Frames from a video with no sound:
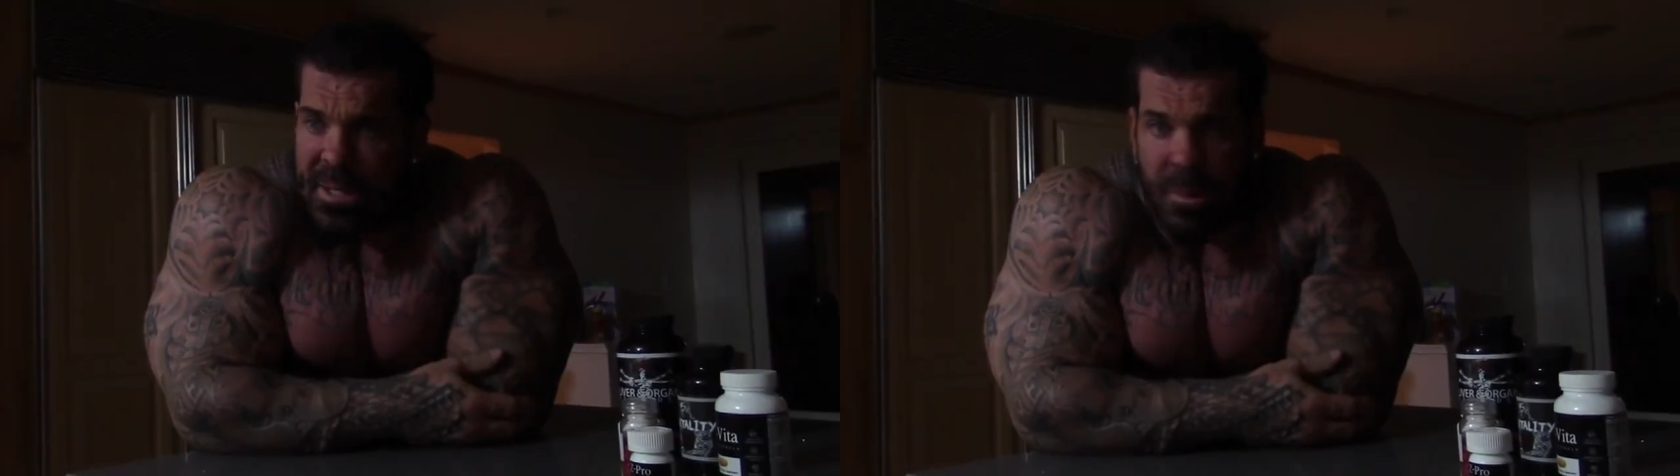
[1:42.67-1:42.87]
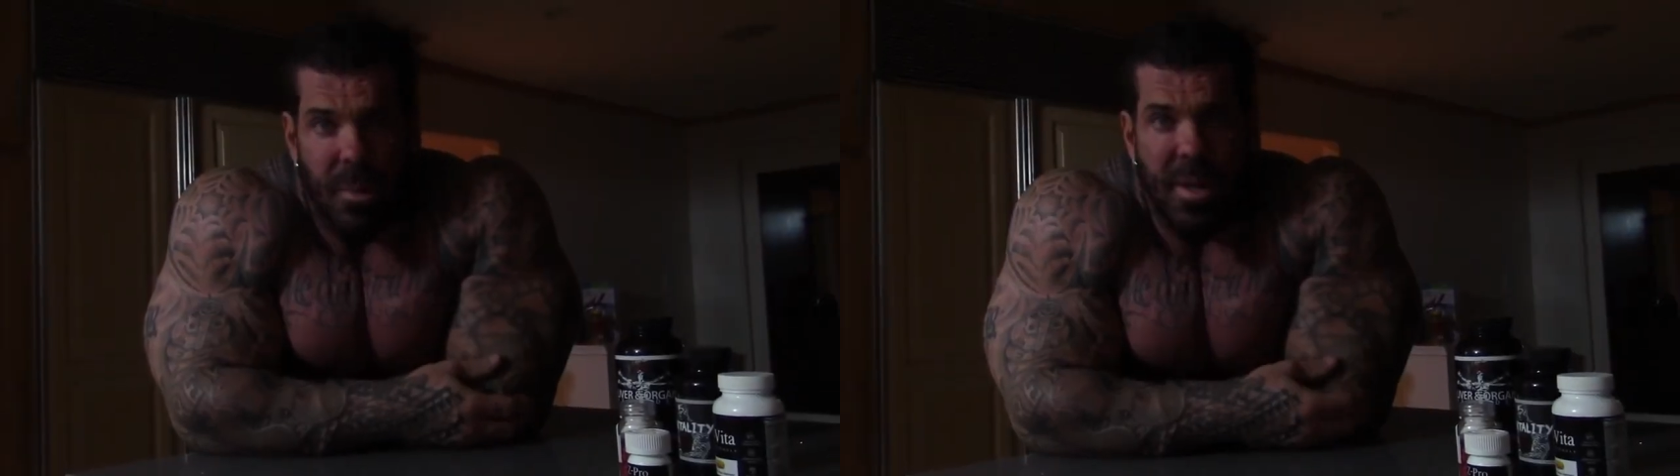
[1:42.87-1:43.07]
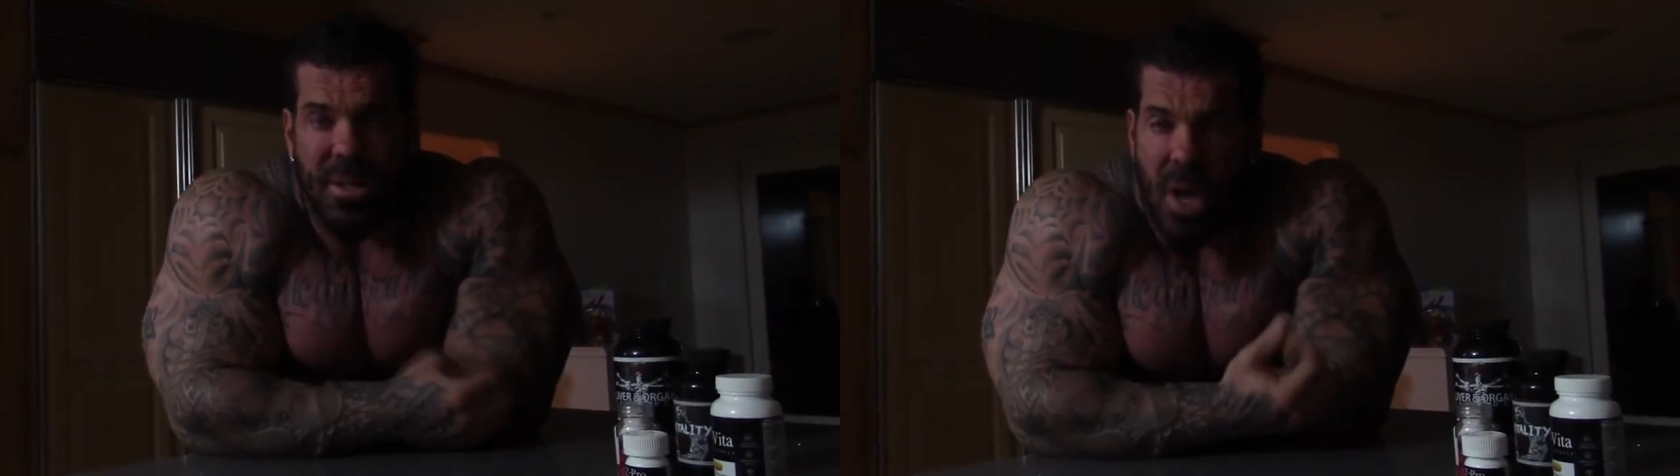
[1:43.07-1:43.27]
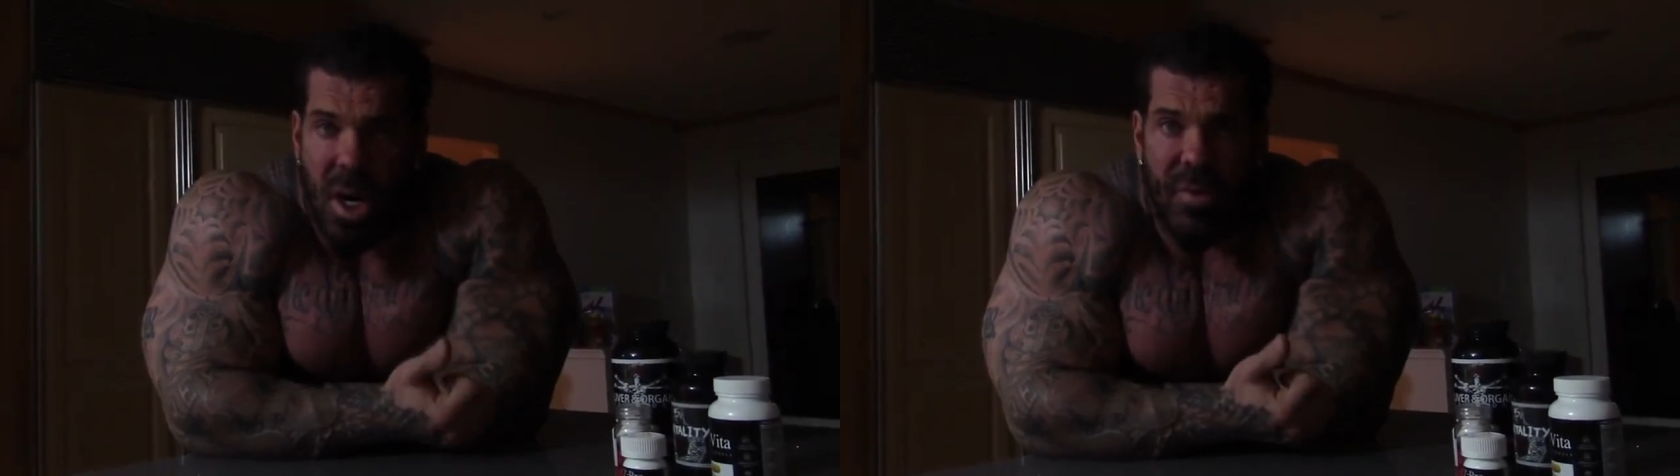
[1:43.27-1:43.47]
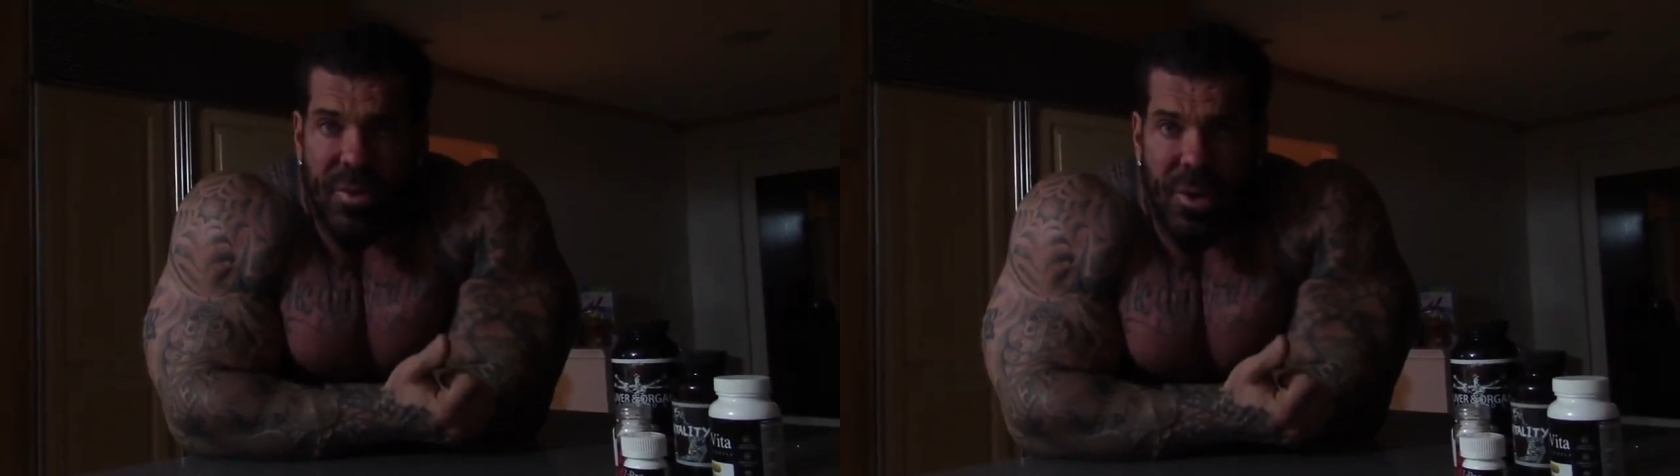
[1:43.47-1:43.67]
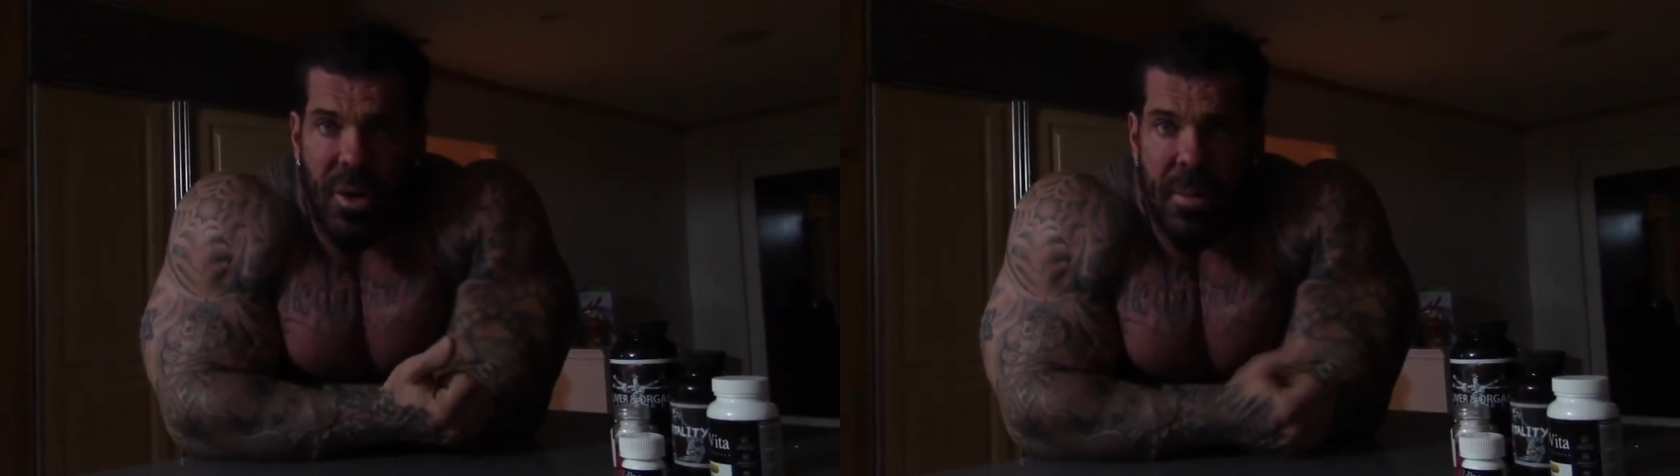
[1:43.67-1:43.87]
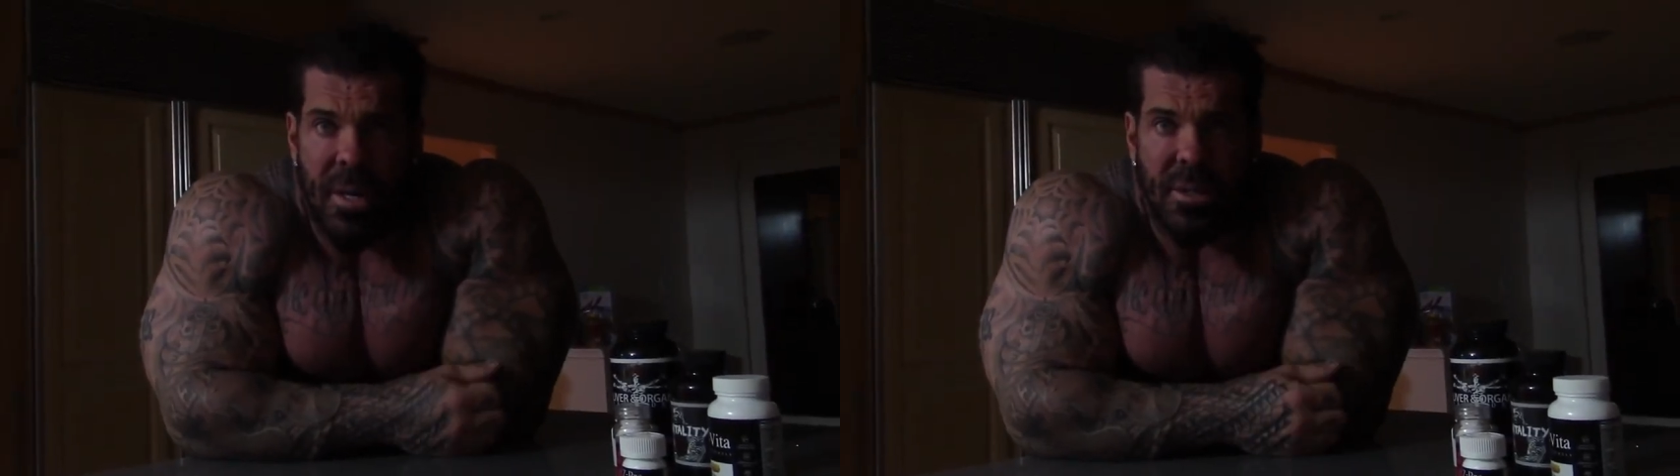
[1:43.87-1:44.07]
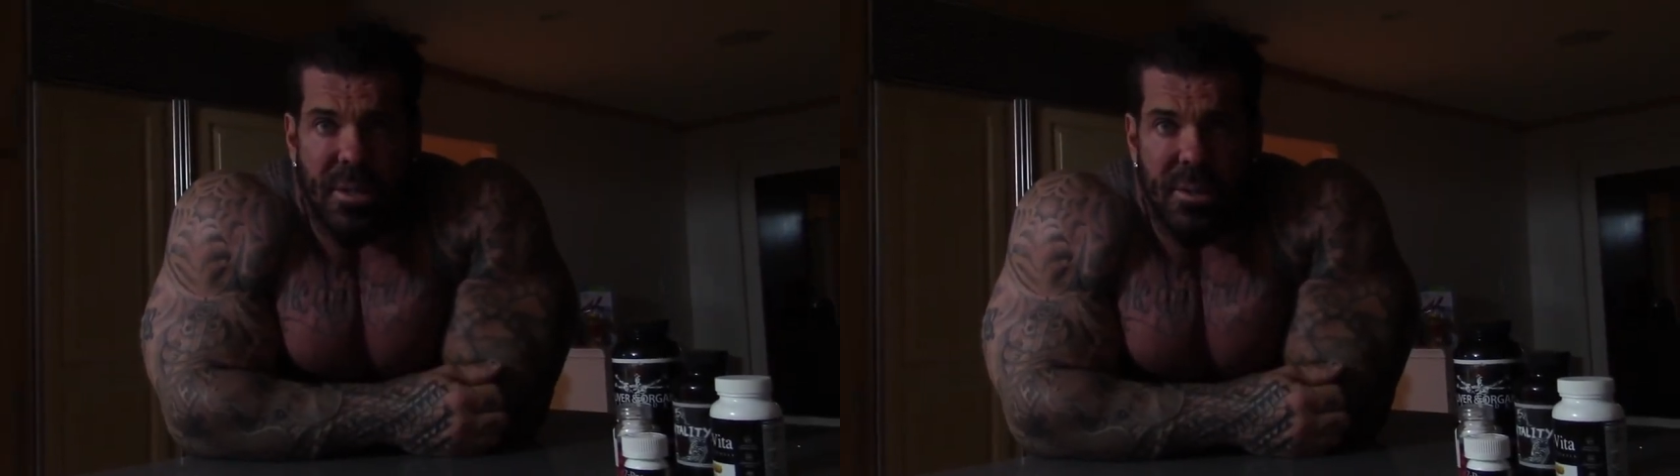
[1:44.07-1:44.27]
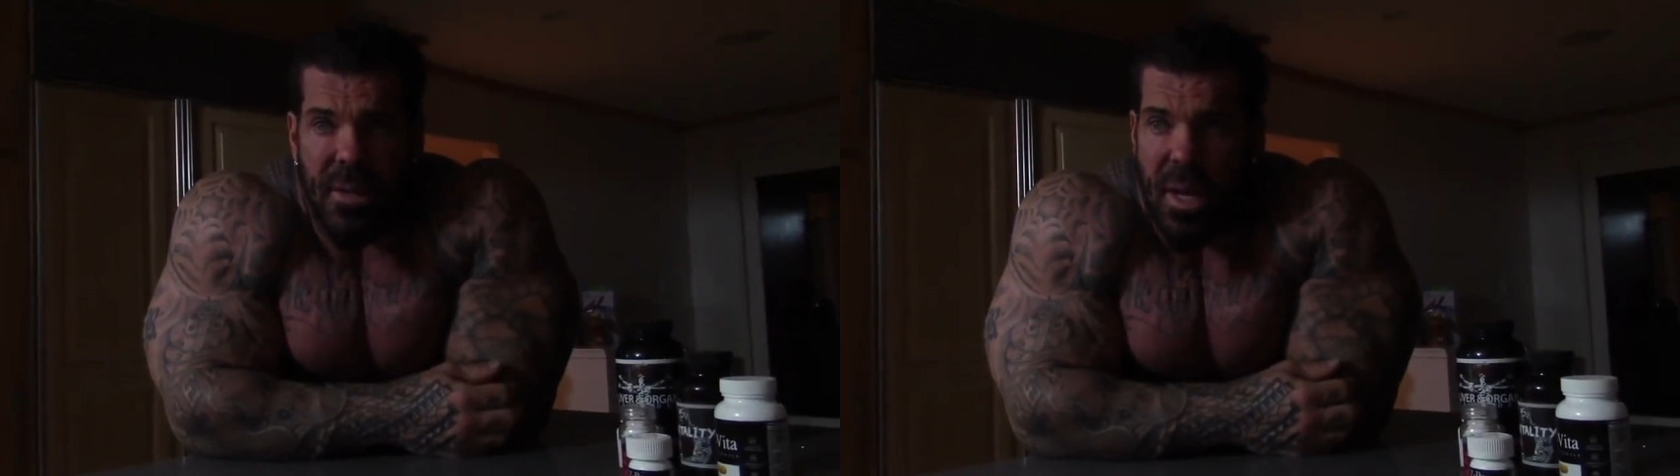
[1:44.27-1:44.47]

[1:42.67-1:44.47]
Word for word: So we raise cardio for 30 minutes,